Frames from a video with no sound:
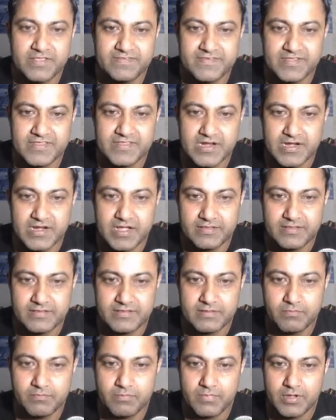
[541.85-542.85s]
see that guys.
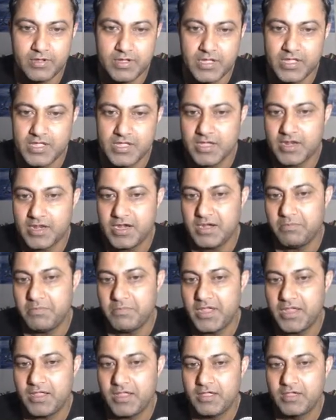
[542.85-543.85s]
I can add
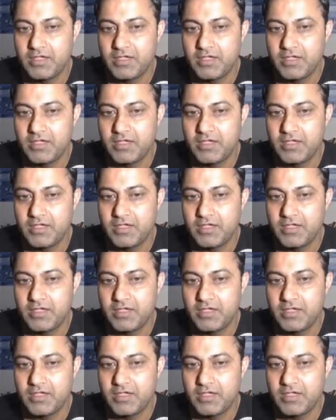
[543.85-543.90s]
my